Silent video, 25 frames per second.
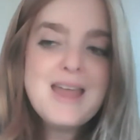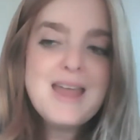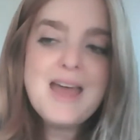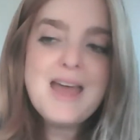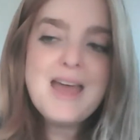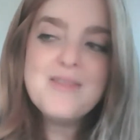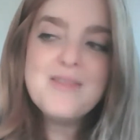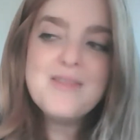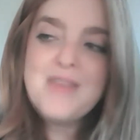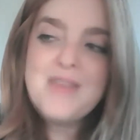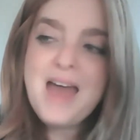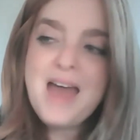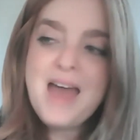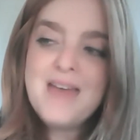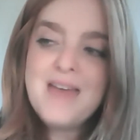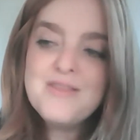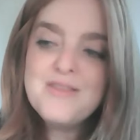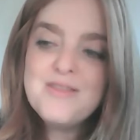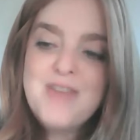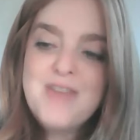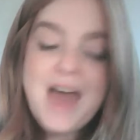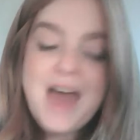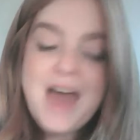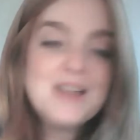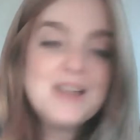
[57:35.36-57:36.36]
And, the, and
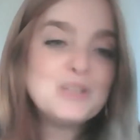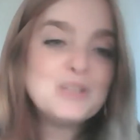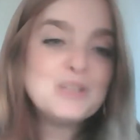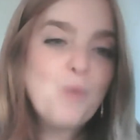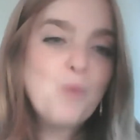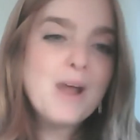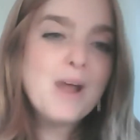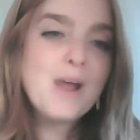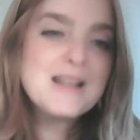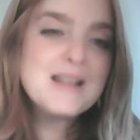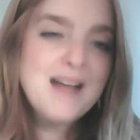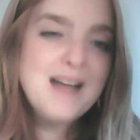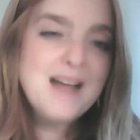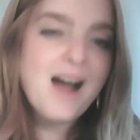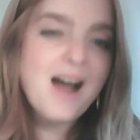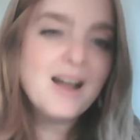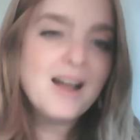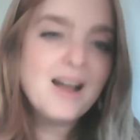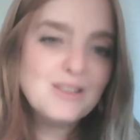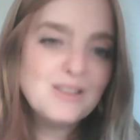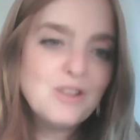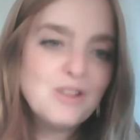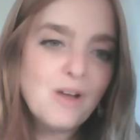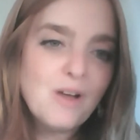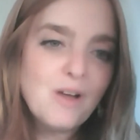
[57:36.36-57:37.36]
that is why
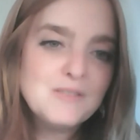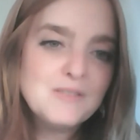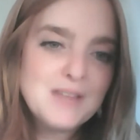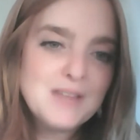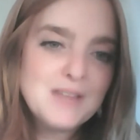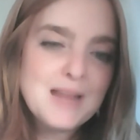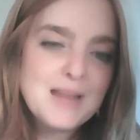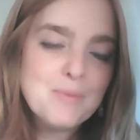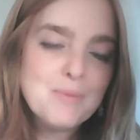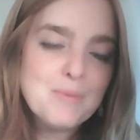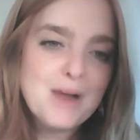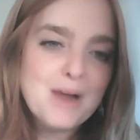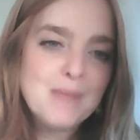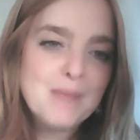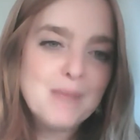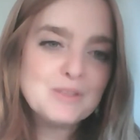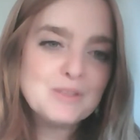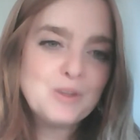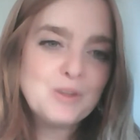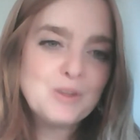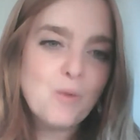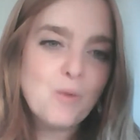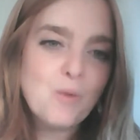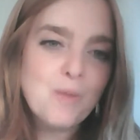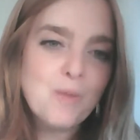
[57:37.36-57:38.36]
God loves Abraham
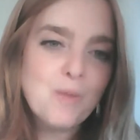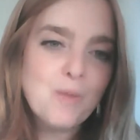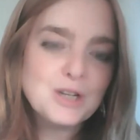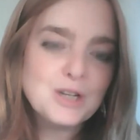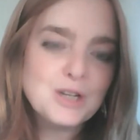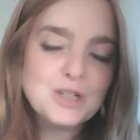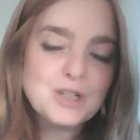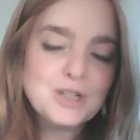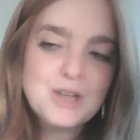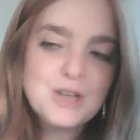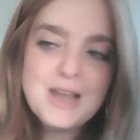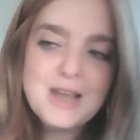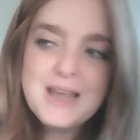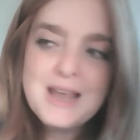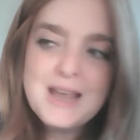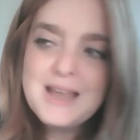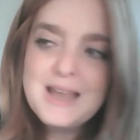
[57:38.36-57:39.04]
so much.